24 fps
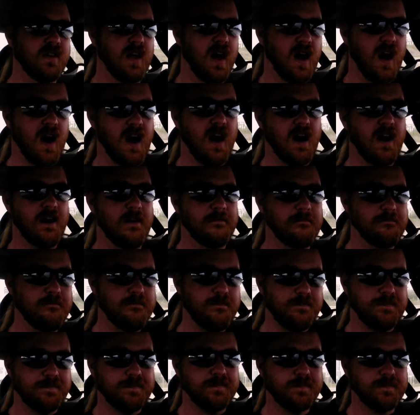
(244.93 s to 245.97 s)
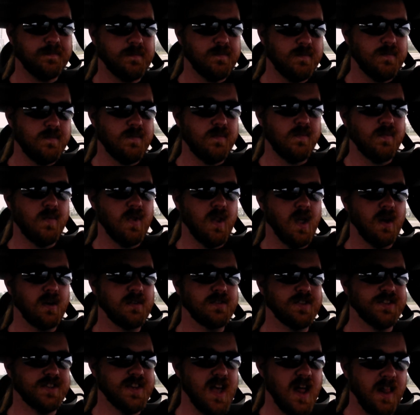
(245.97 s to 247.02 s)
uh,
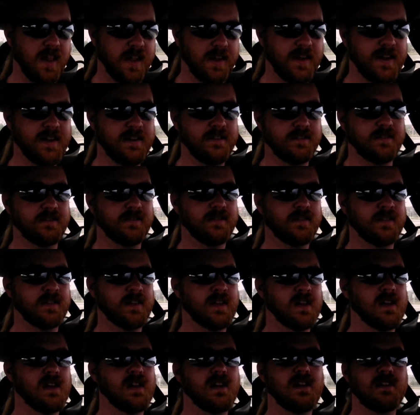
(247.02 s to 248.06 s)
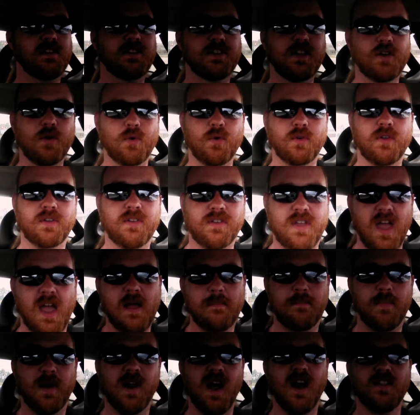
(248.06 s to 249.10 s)
selling it to
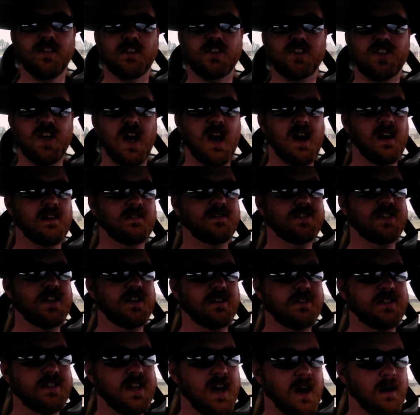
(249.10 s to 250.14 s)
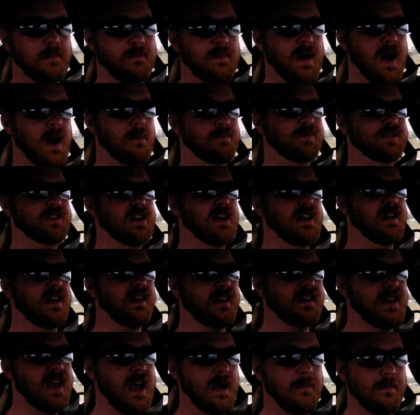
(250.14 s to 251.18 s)
keep it on the shelves. You tell Pepsi
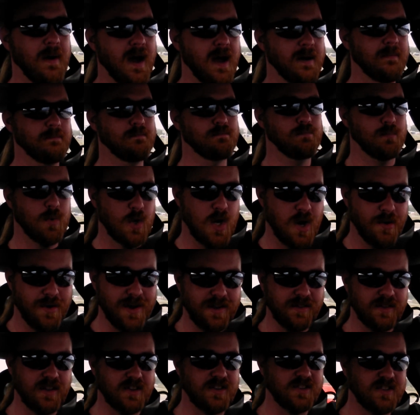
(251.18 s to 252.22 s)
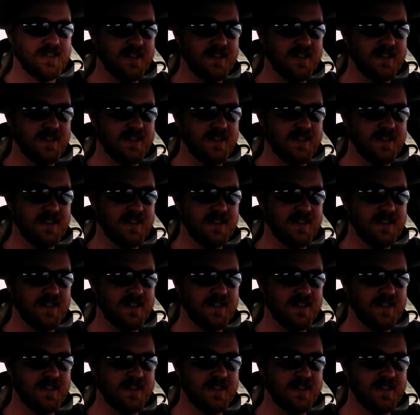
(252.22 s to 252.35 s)
to keep on brewing this